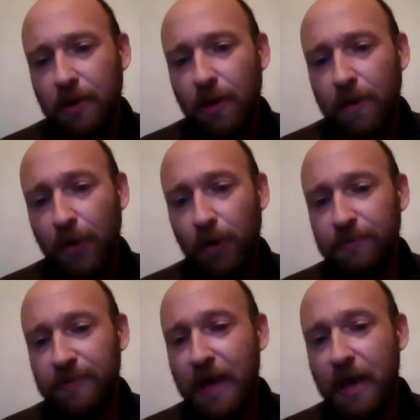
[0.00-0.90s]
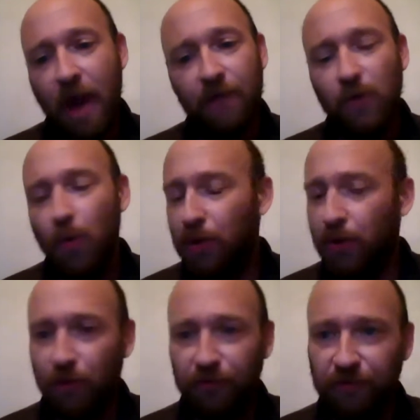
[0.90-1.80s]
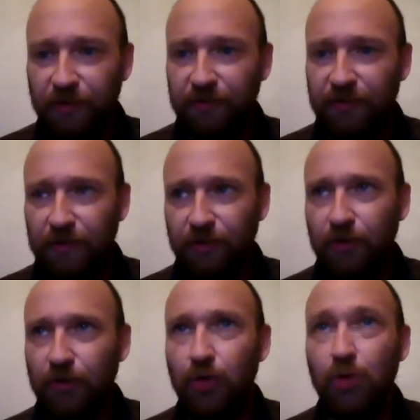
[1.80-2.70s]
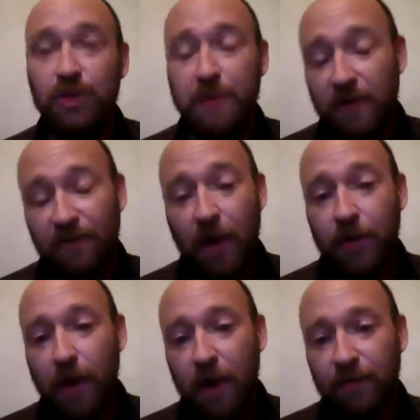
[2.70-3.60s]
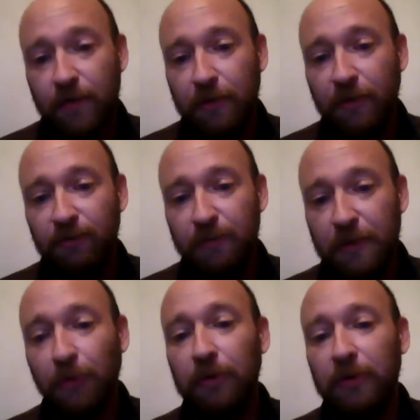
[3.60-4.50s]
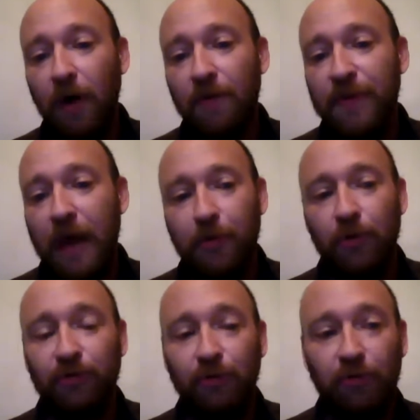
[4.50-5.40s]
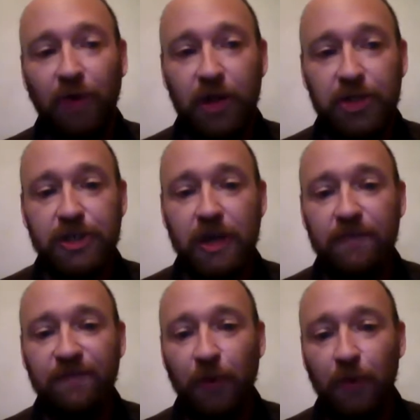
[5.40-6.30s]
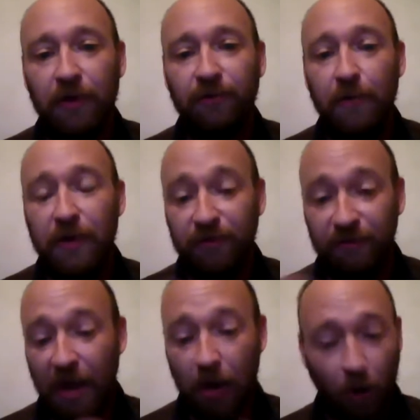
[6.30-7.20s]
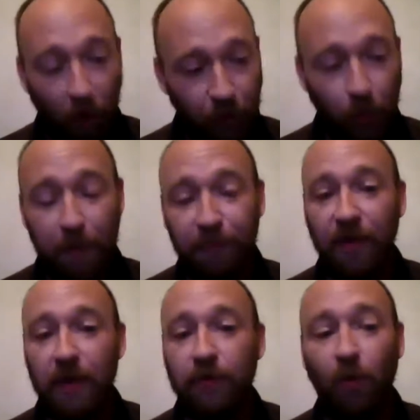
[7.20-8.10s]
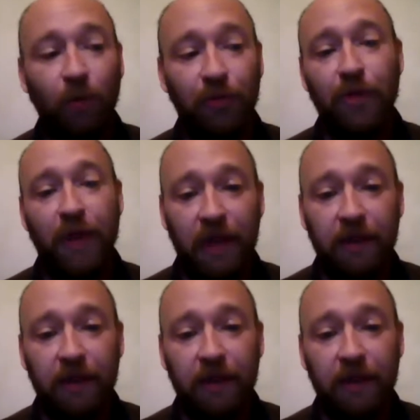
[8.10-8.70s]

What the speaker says: but everyone who uses it sees a huge amount of value out of it because people love that personal touch and feel like somebody's there on the website to hold their hand.